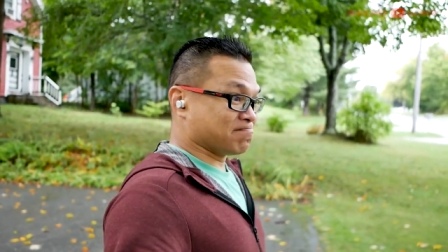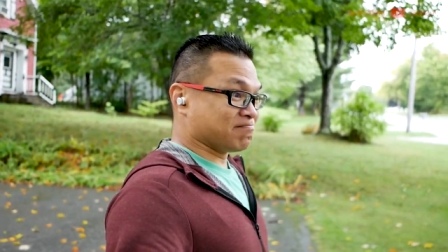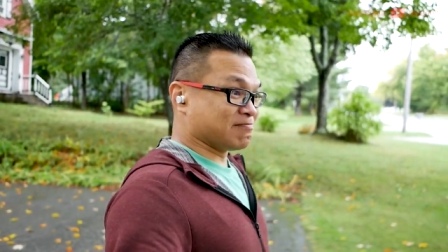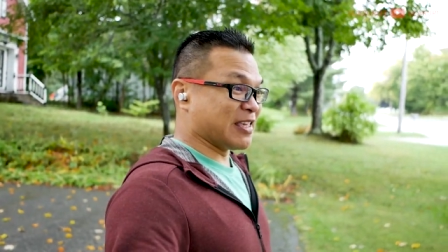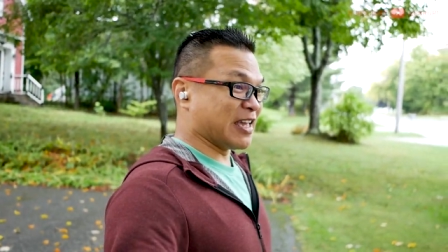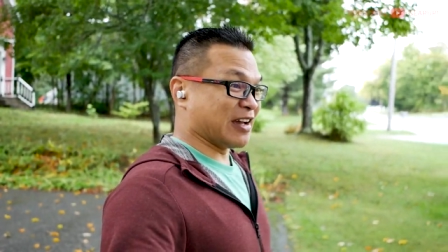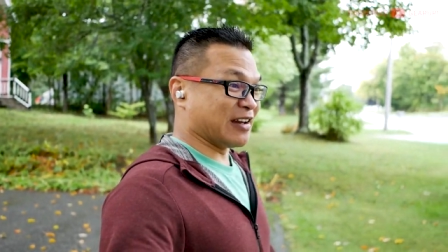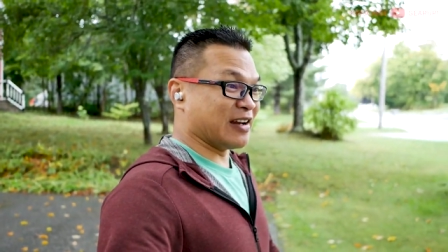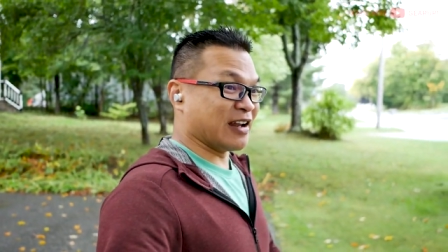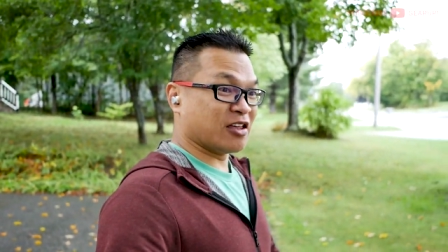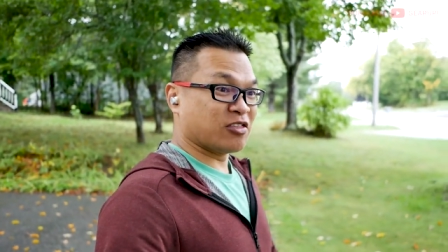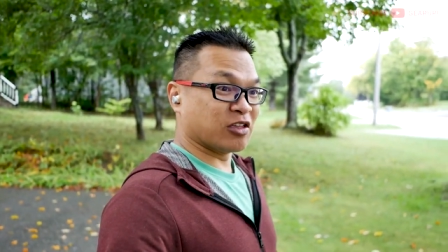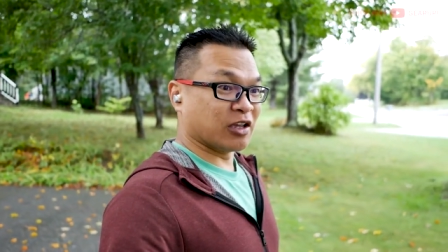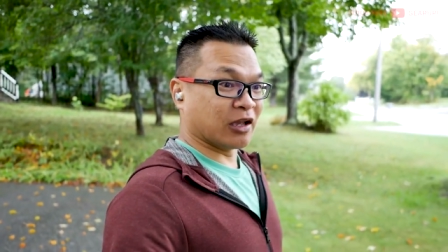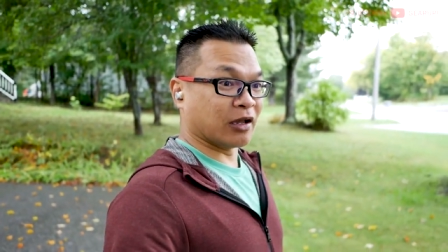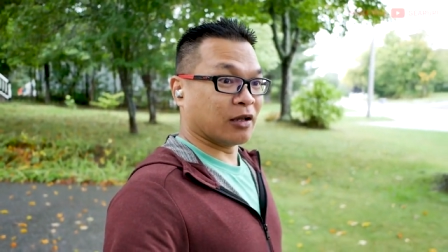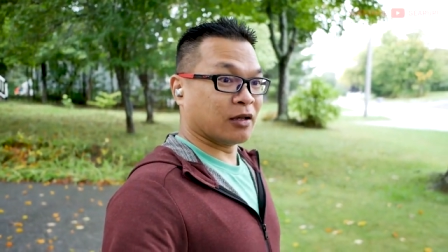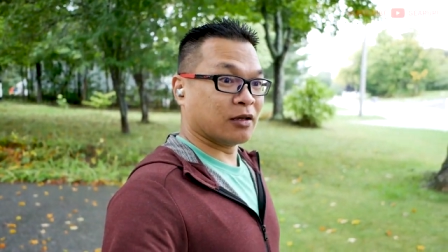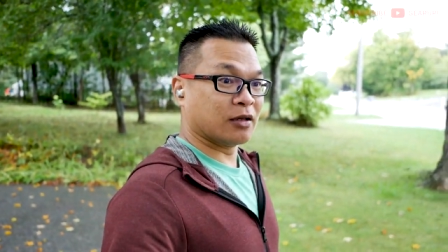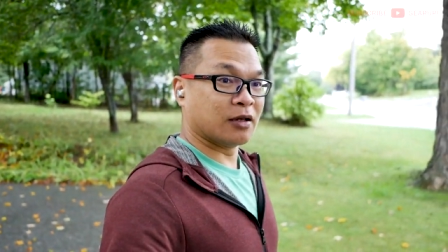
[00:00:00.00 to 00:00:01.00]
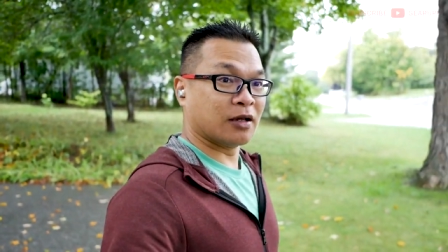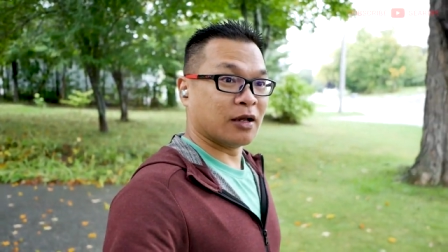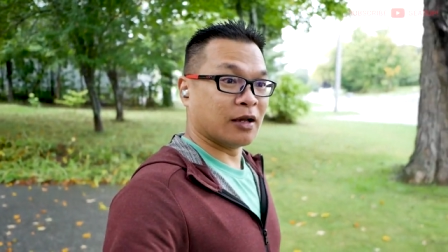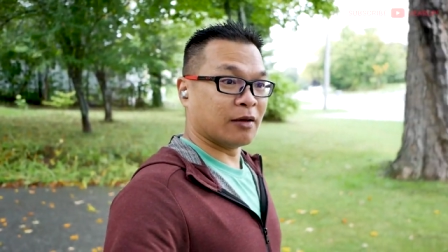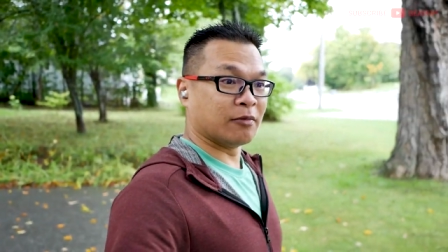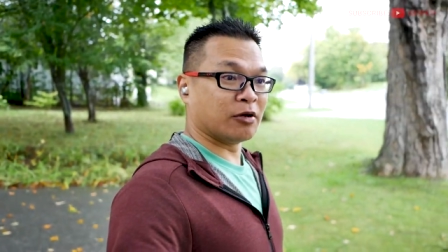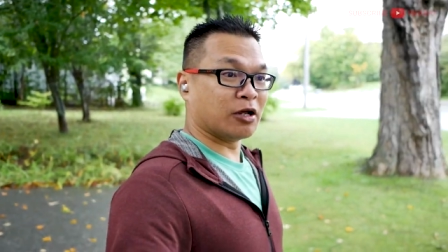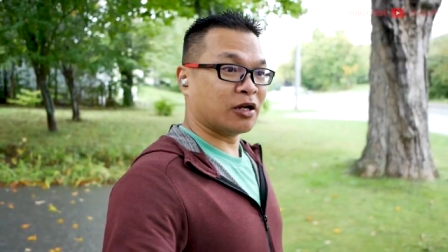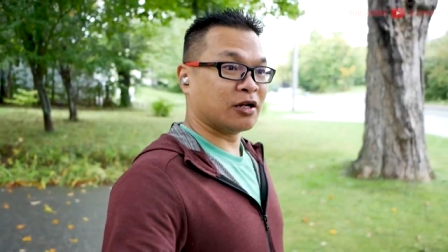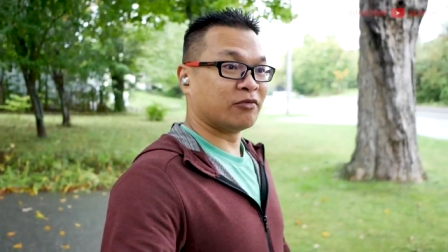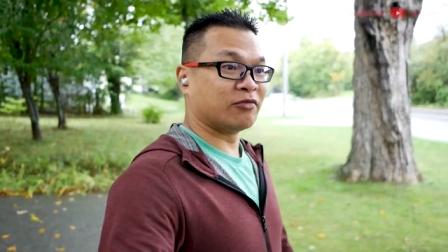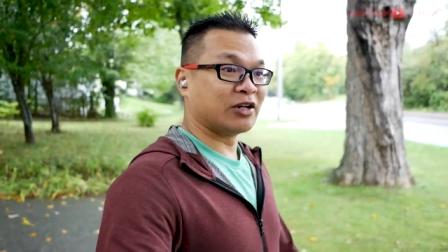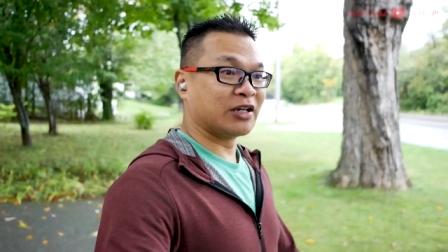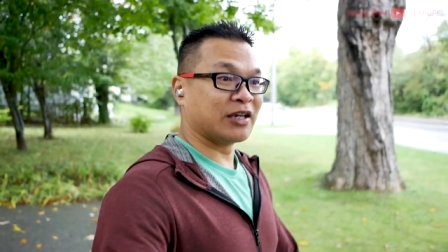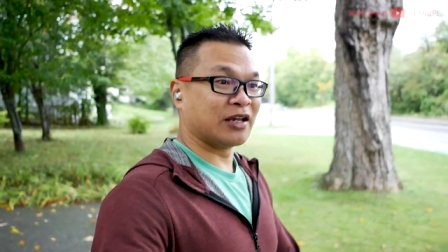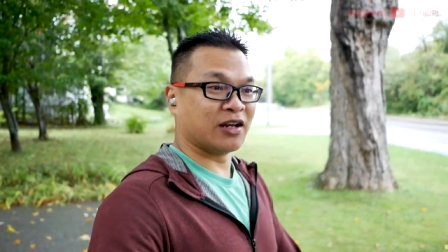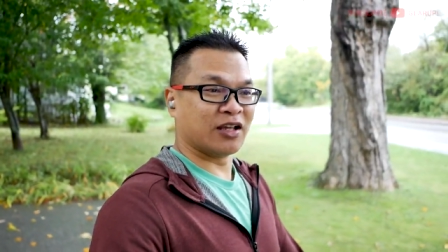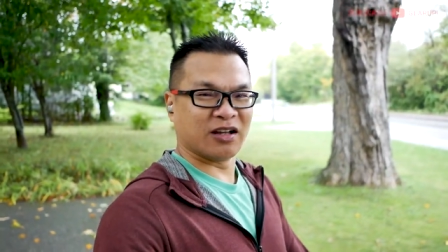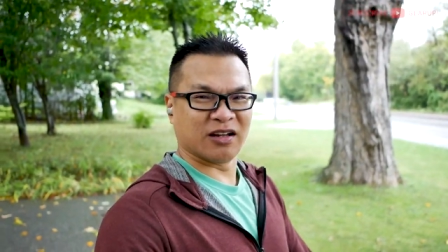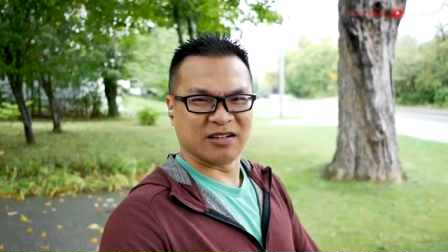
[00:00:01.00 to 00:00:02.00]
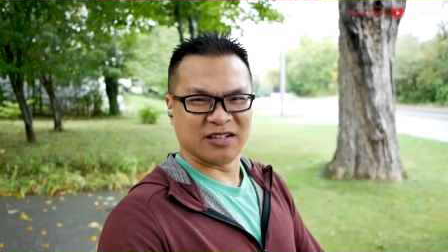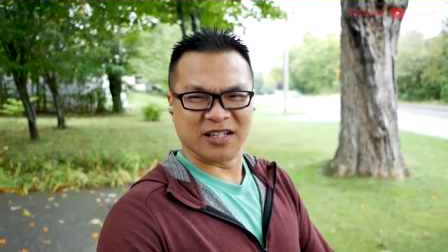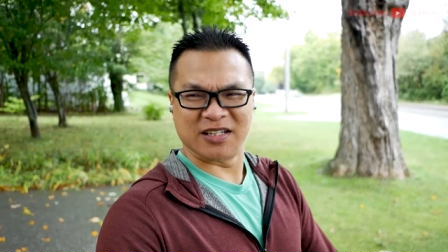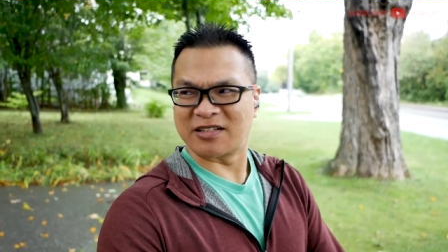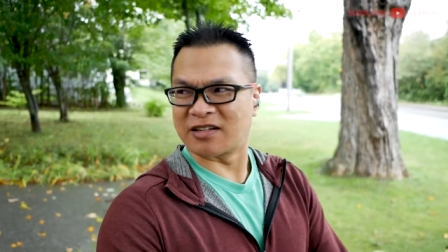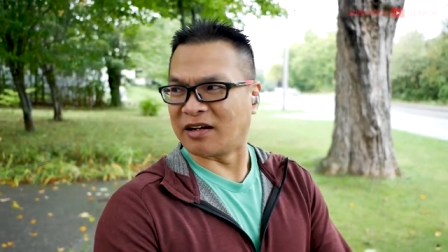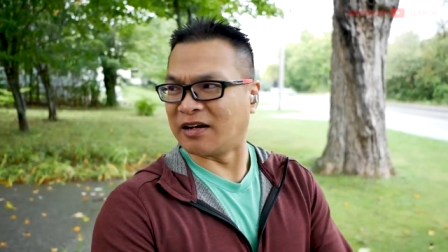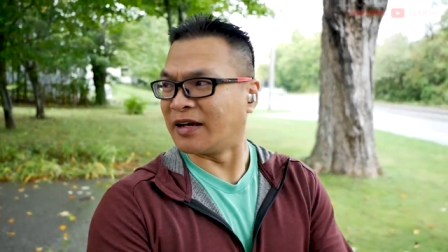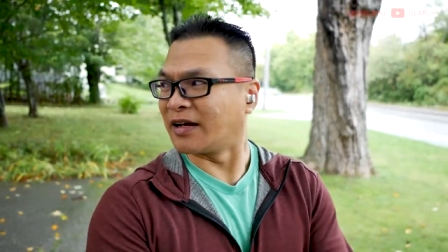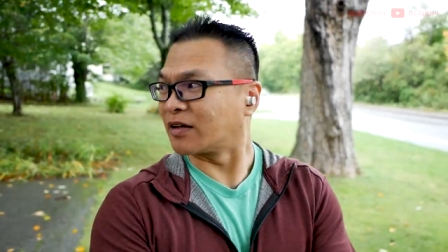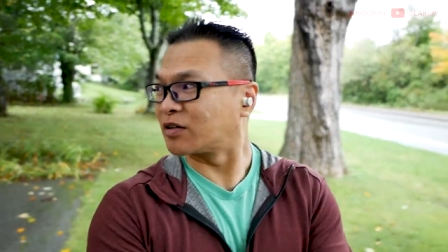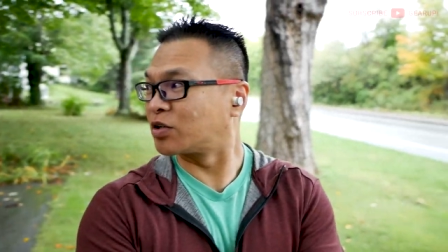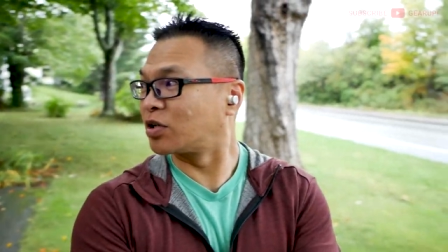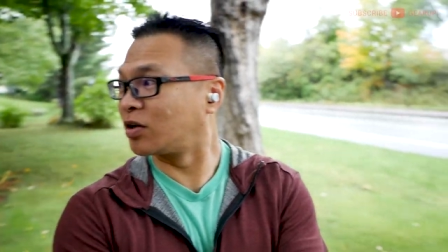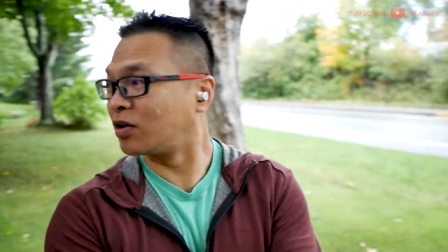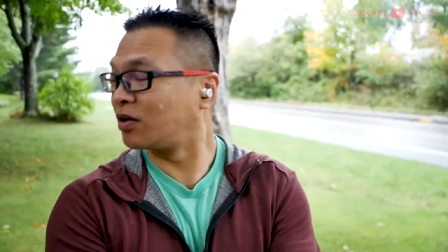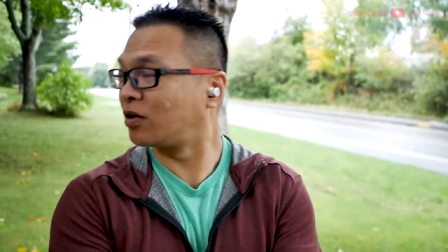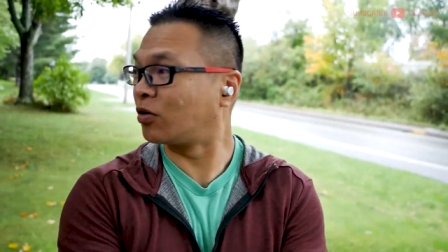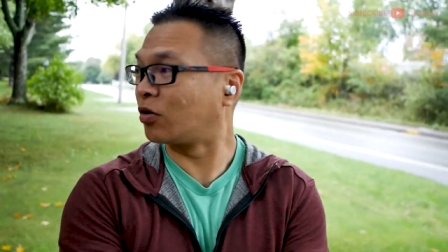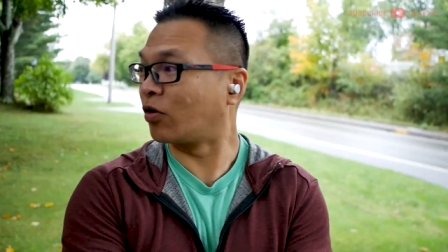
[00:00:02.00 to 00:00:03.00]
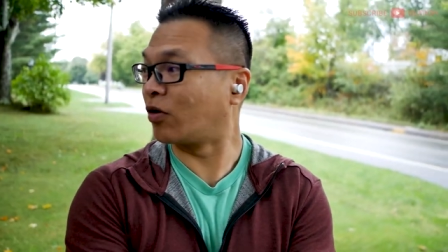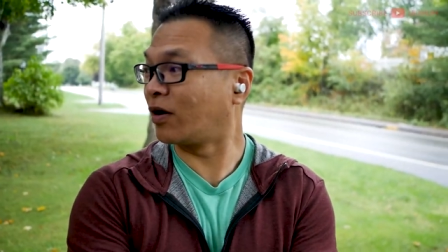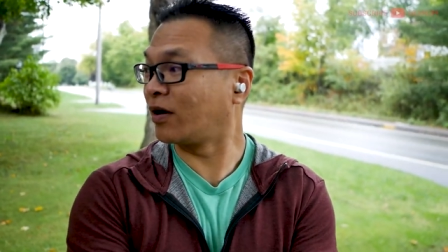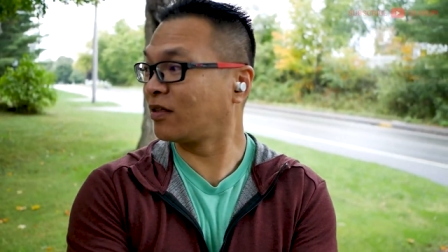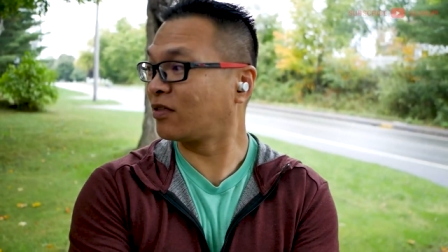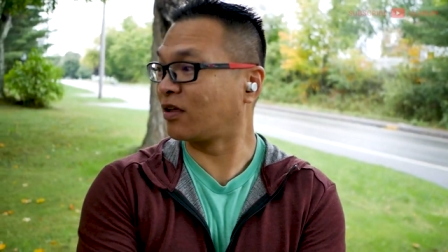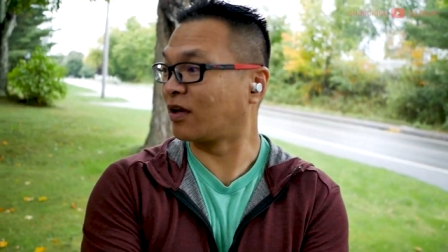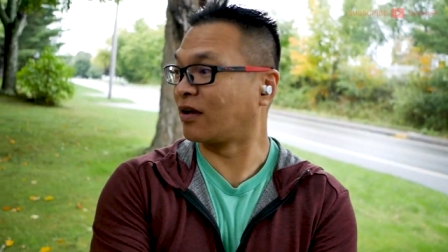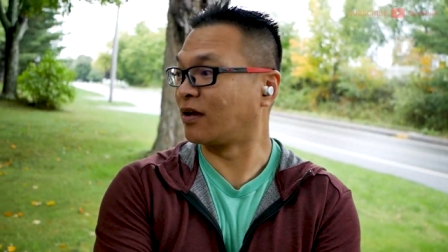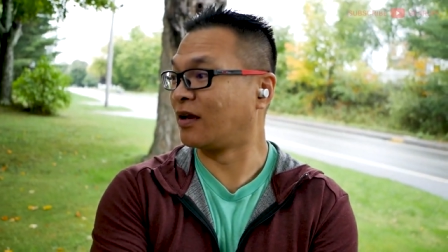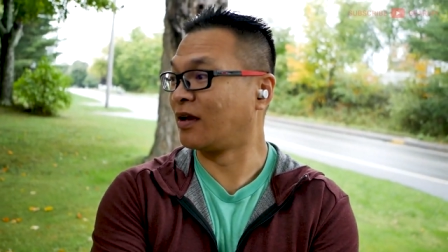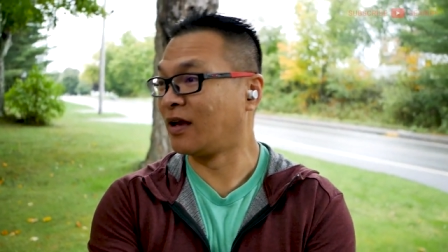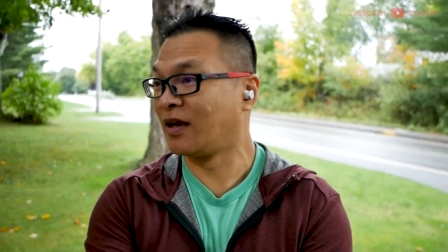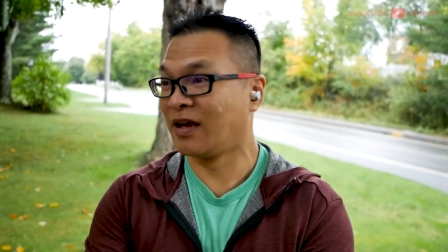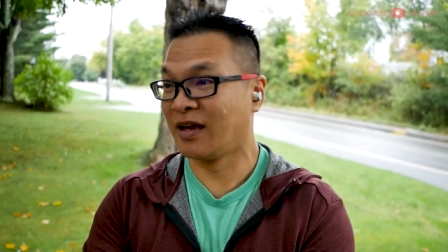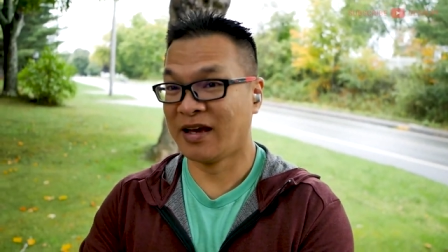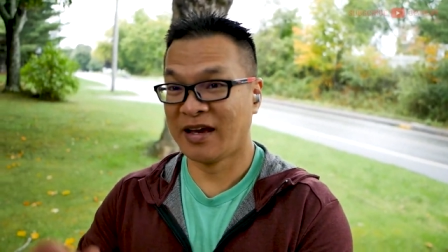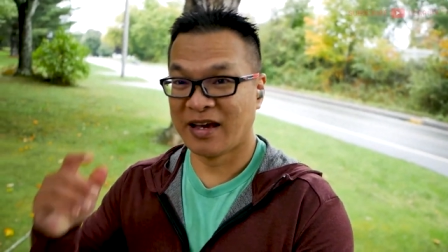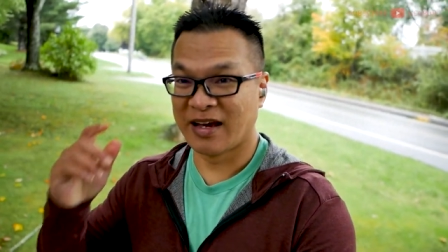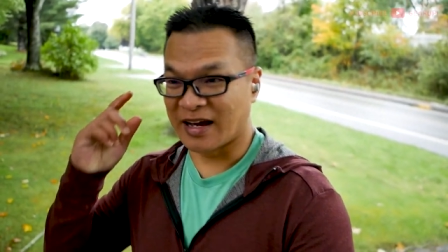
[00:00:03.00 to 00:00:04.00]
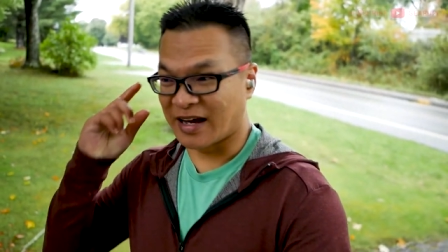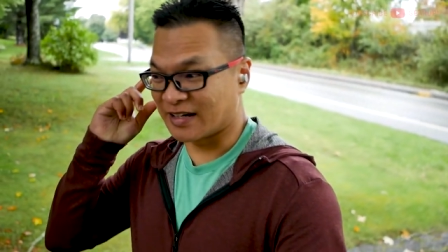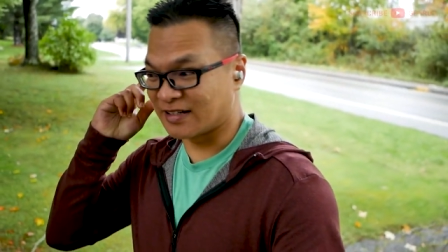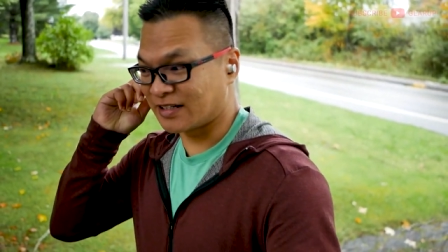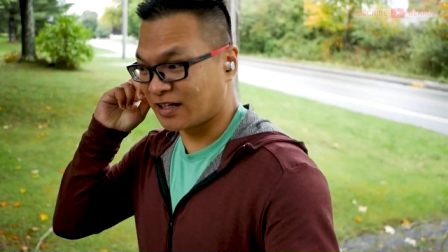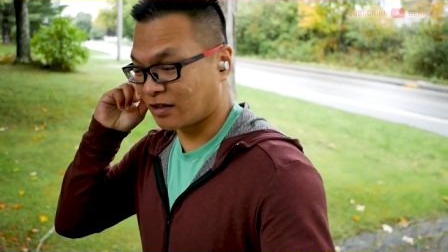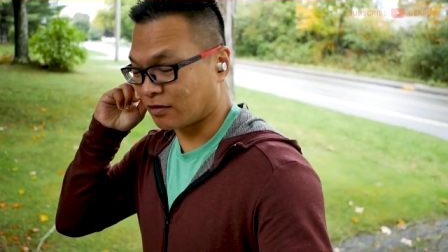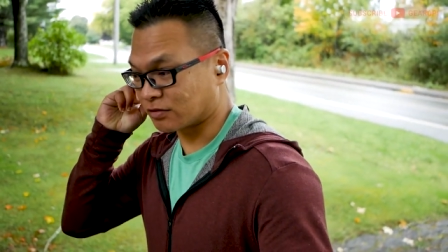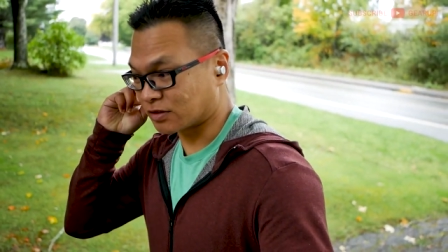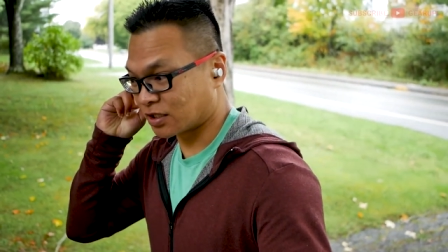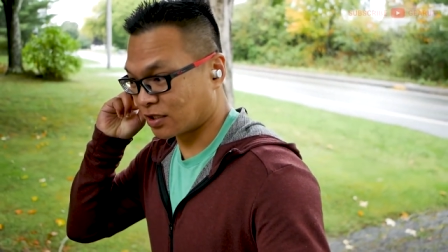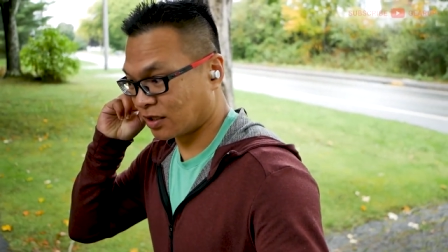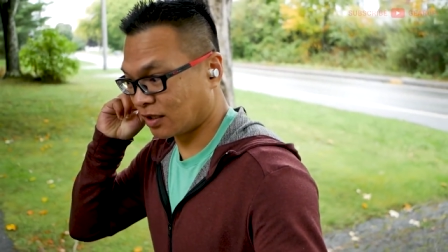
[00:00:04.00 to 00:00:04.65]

Yeah, nothing. I'm not even getting a disconnect or anything, I doubt.